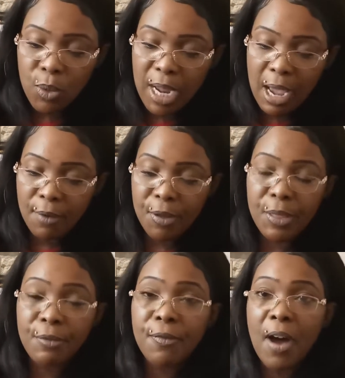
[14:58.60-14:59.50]
We
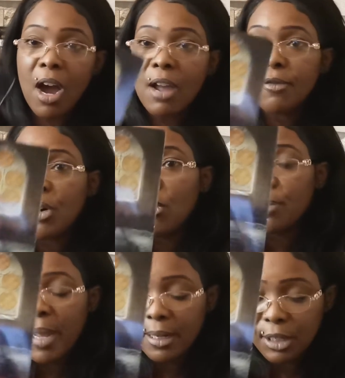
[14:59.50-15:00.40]
have the Five
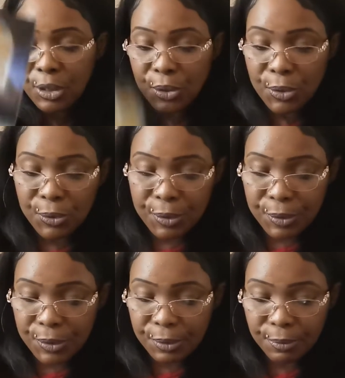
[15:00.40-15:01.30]
of
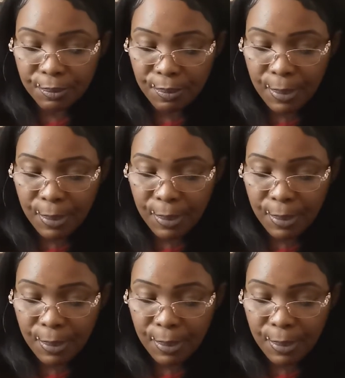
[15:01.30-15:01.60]
Pentacles.